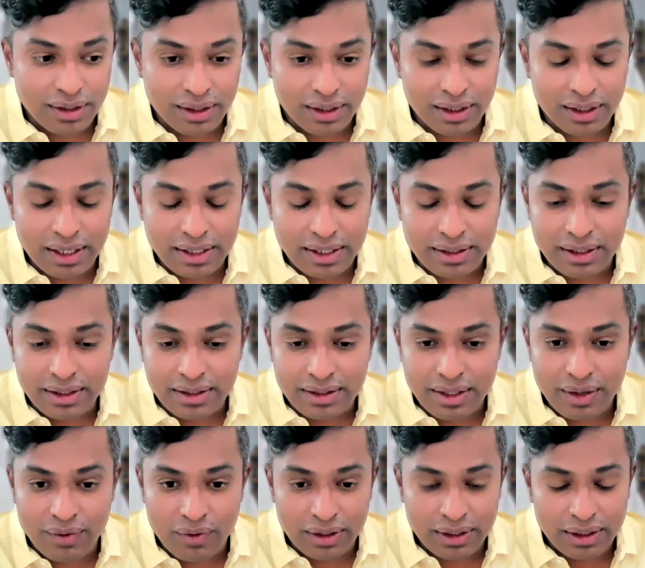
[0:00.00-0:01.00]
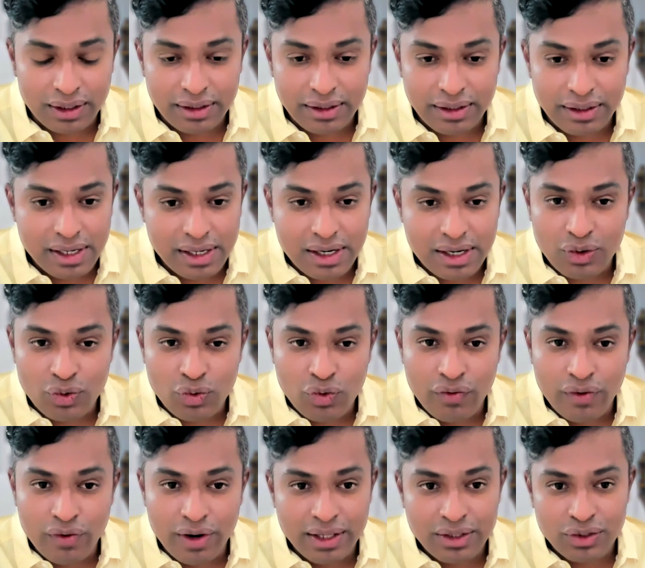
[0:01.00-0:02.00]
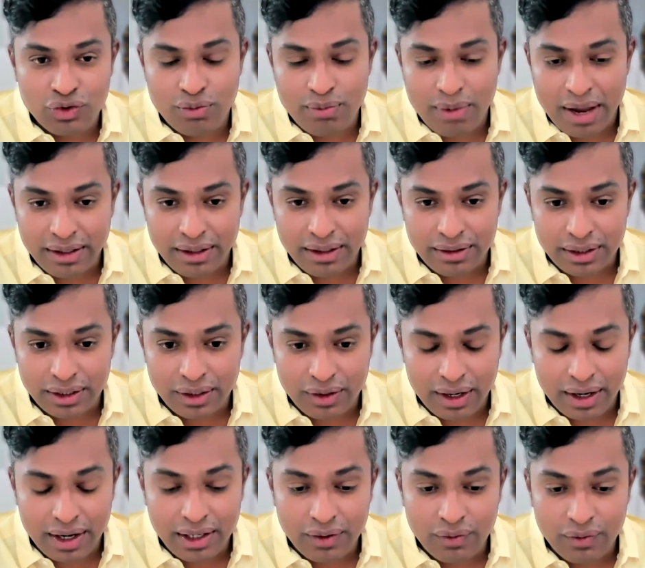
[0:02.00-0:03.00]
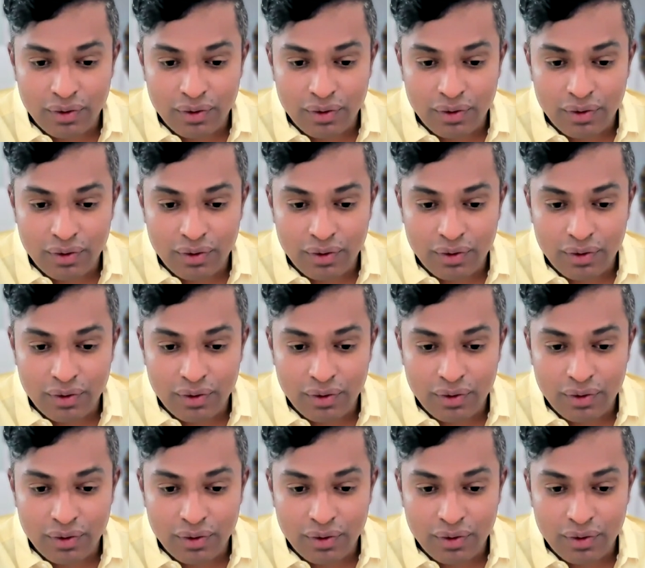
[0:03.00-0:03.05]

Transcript: I think there are two ways to manage it, right?